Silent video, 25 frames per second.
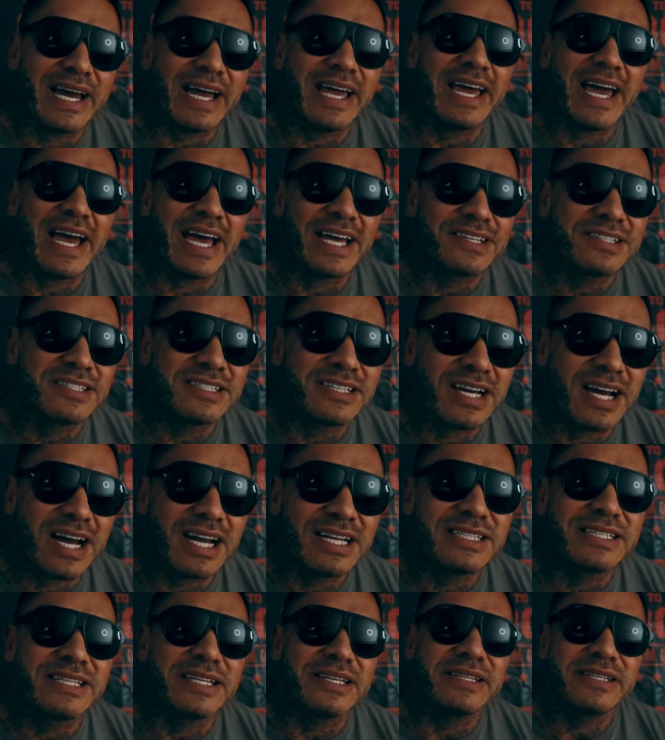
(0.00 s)
I ask
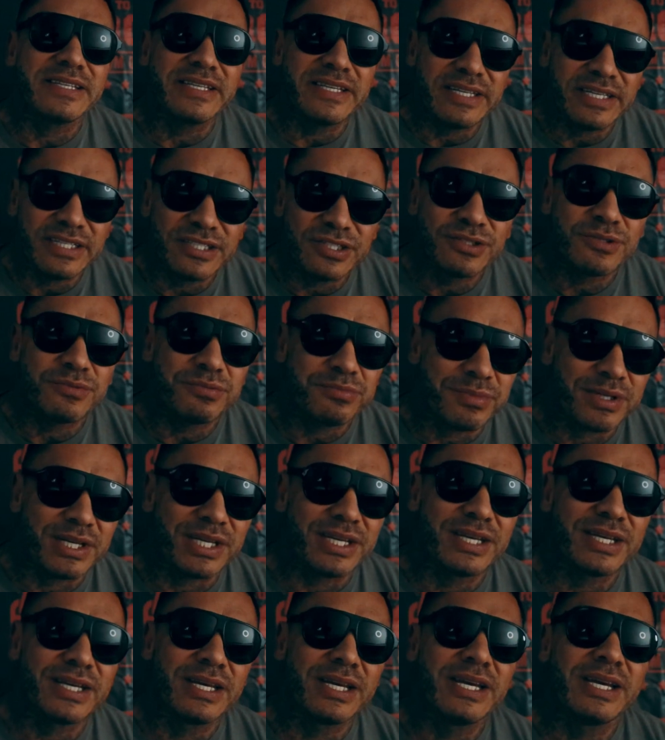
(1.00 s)
God to teach me
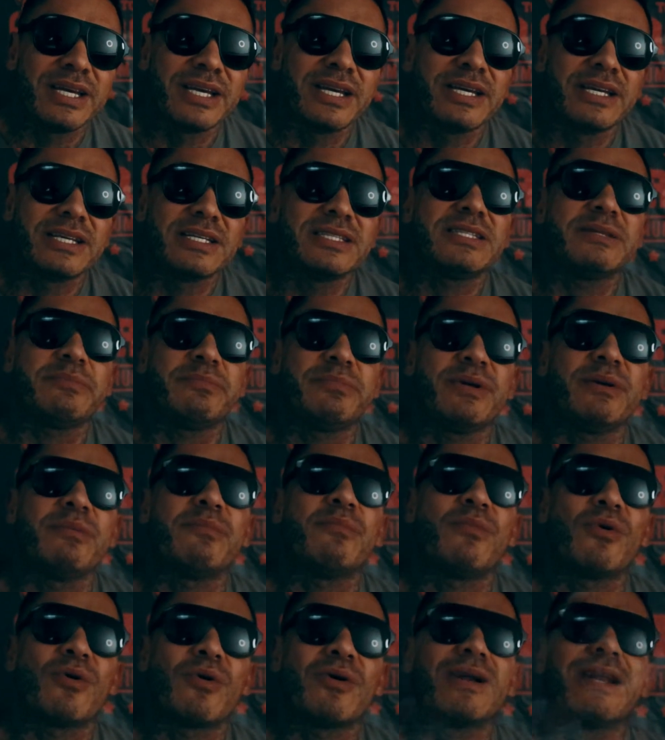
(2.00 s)
to be
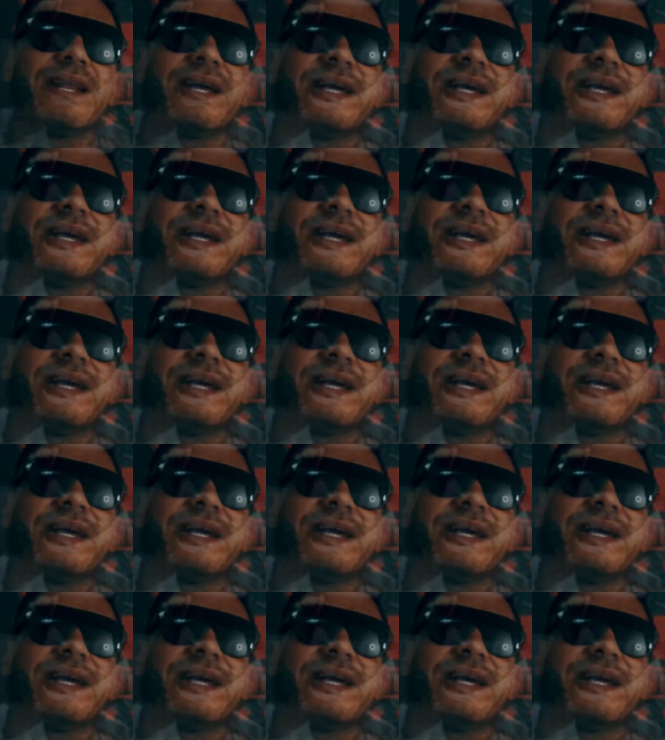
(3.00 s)
more